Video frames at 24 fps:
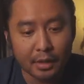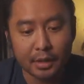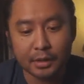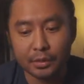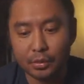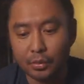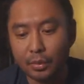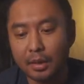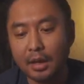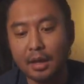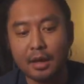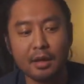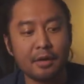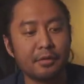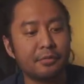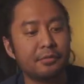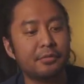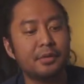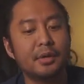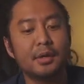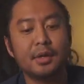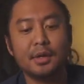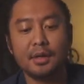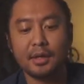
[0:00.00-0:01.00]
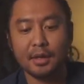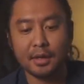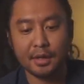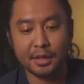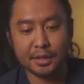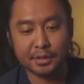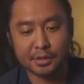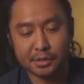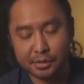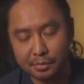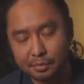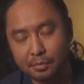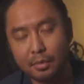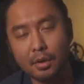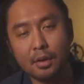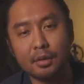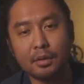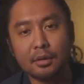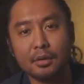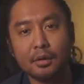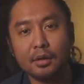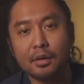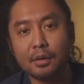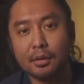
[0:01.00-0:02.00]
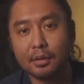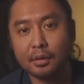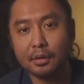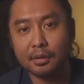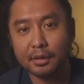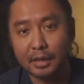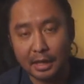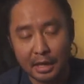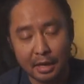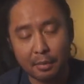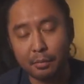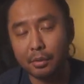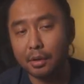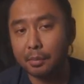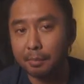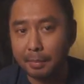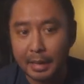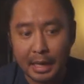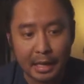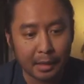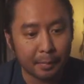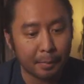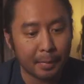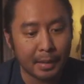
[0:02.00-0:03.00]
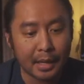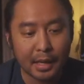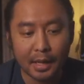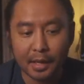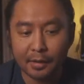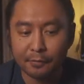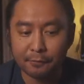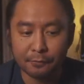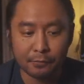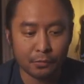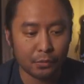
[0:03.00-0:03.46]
I do have a smaller camera backpack